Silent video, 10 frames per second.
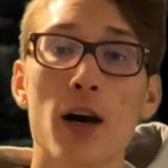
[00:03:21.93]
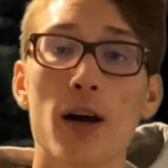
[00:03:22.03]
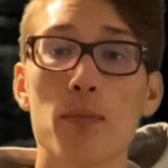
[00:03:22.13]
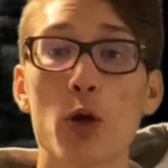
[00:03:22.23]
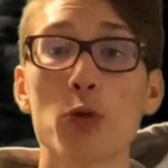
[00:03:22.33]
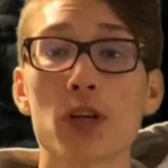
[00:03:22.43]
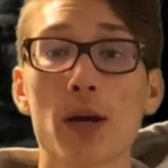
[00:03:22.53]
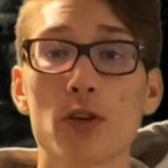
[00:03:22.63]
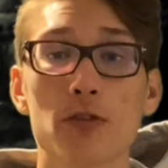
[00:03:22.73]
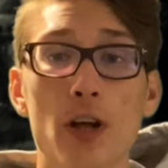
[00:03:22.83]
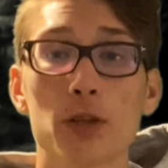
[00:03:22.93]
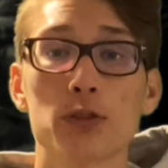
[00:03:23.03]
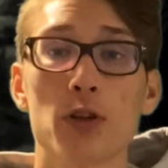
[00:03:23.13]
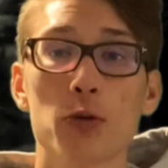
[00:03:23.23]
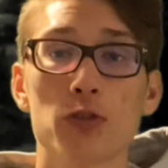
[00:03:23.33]
those types of
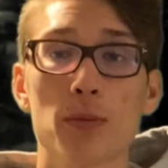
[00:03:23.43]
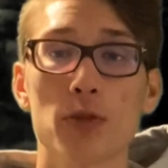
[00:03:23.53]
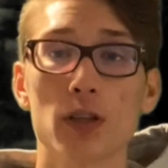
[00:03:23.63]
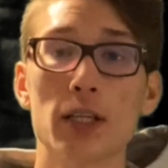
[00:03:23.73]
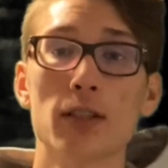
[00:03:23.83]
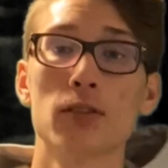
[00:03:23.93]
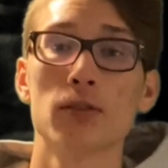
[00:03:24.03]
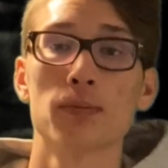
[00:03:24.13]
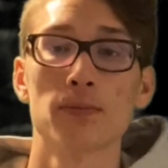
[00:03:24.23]
follows and those types of leads.